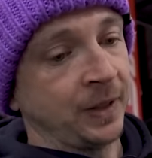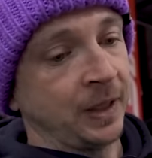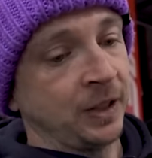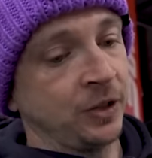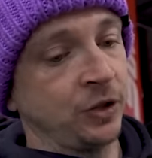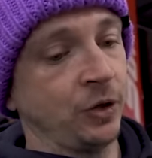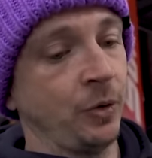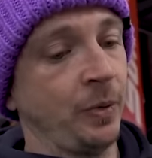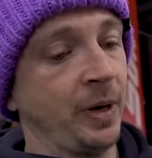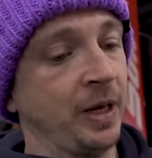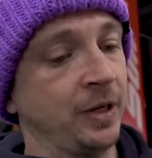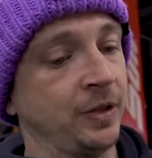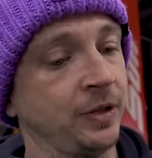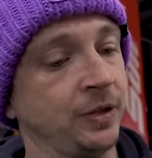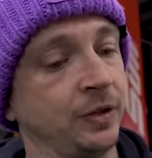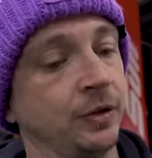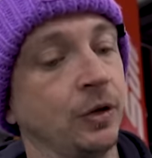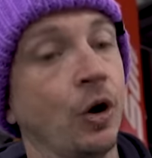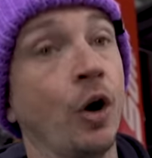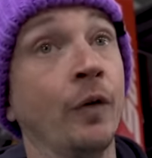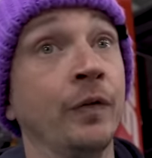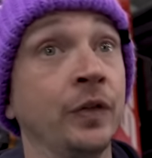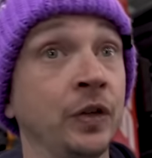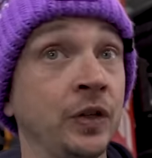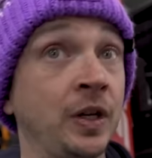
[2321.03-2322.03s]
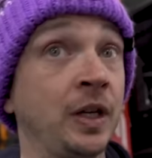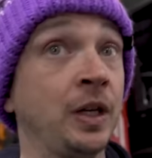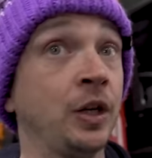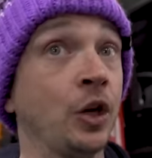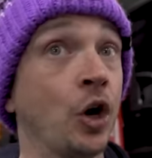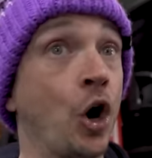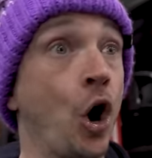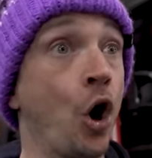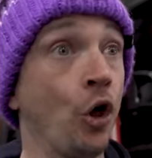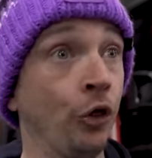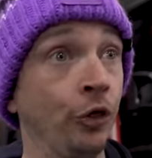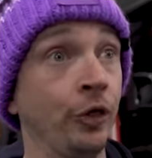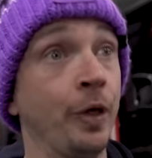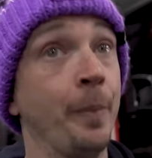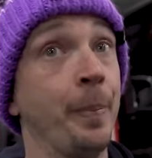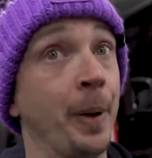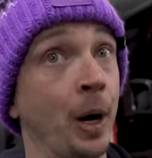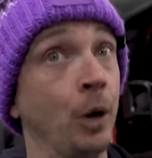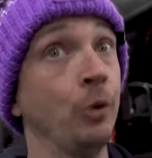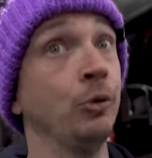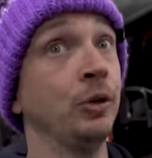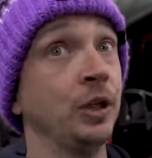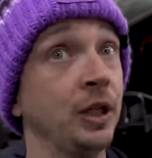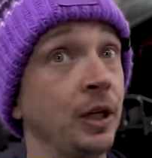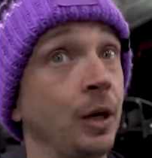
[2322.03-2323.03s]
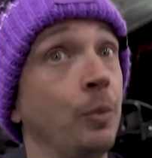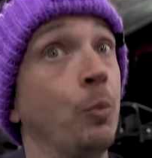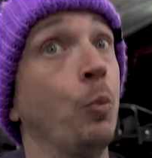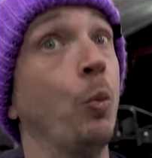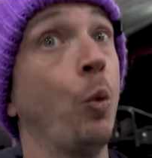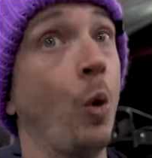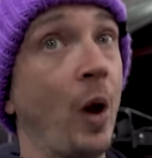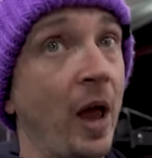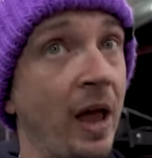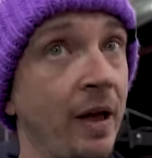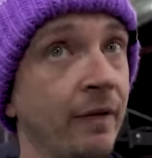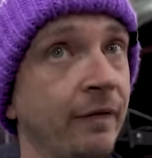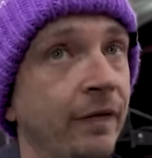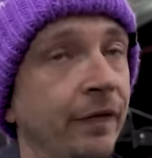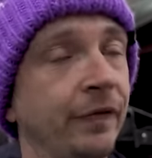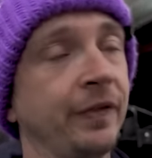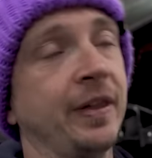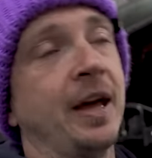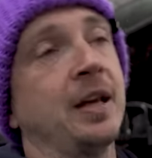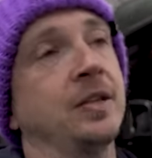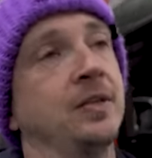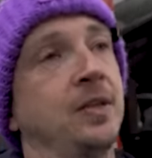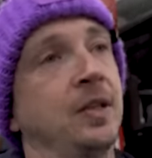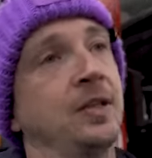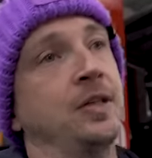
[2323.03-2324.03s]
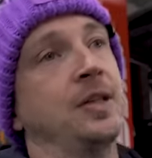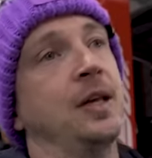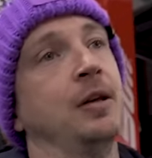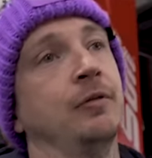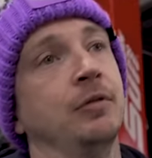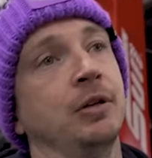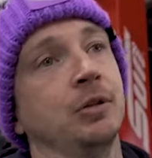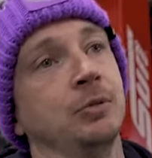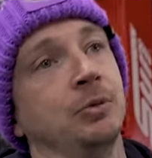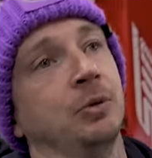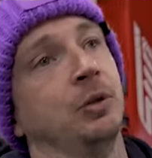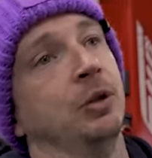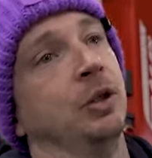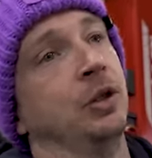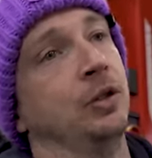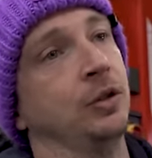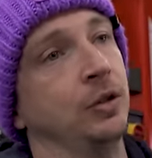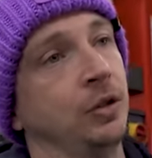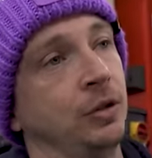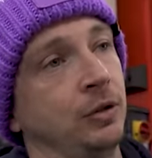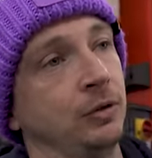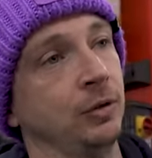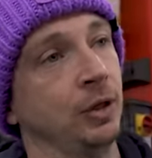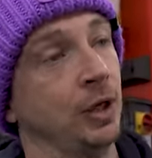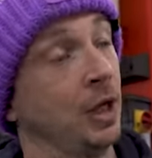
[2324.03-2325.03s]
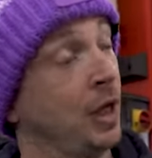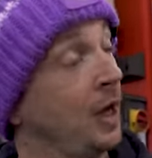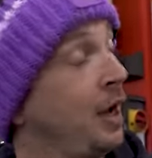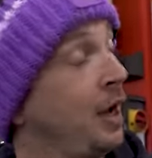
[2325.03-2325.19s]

So it's obviously on the podium with. That's the series we're going to do.